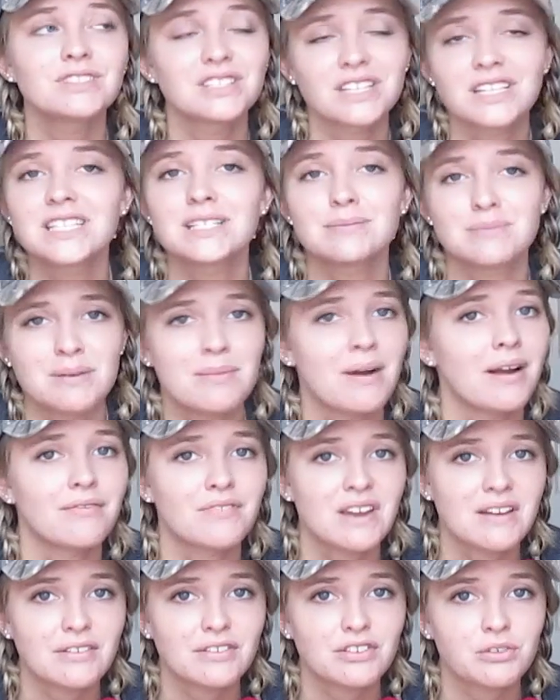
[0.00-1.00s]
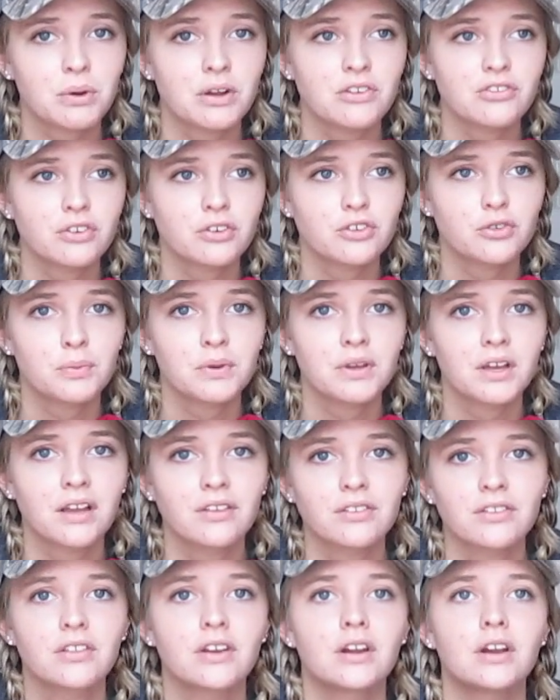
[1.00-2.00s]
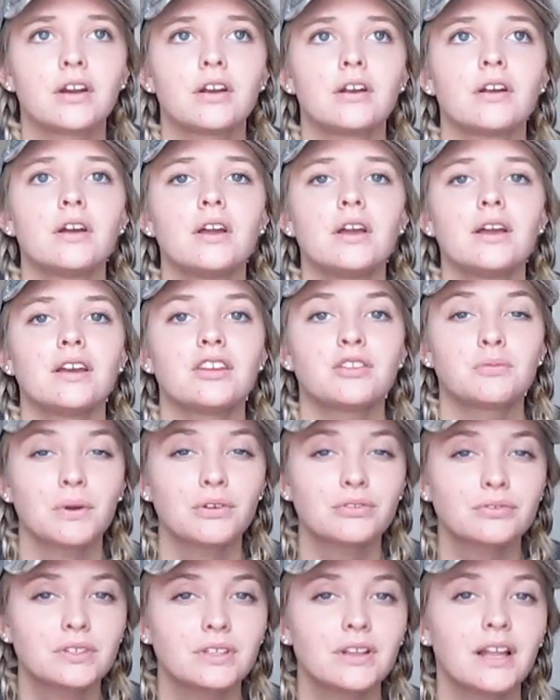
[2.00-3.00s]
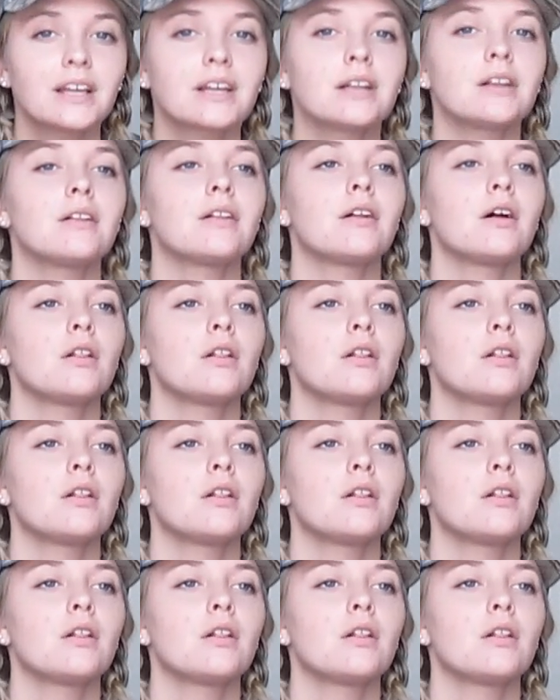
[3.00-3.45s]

tend to be my favorite sweatshirts because they're especially like